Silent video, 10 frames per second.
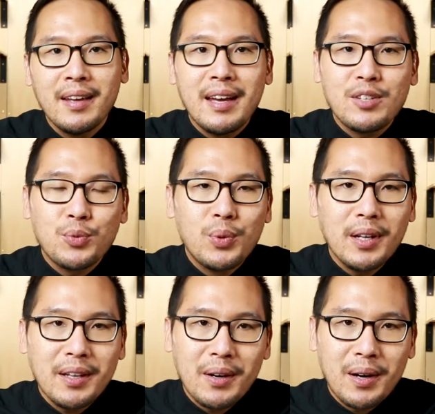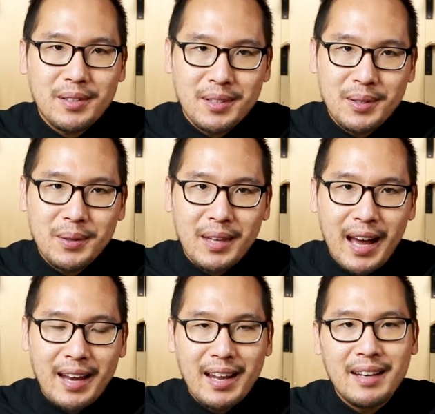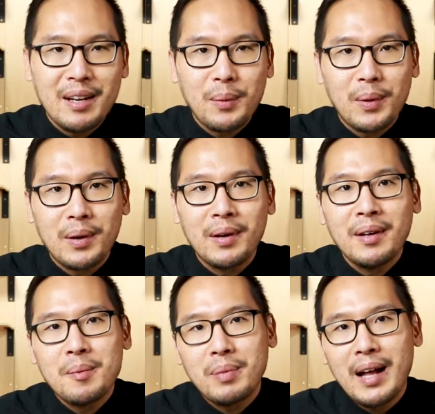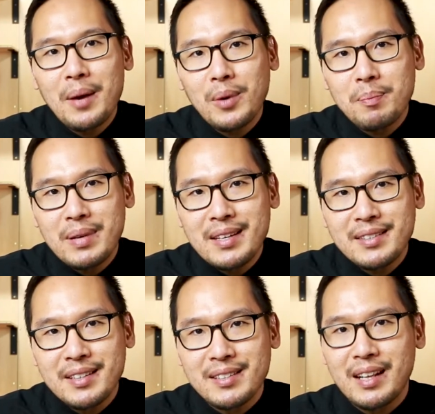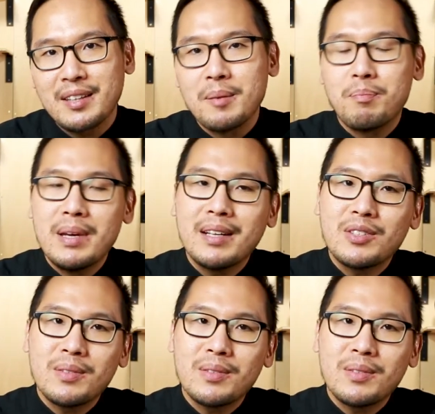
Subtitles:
It's really hard to do that, and there were plywood pieces like the big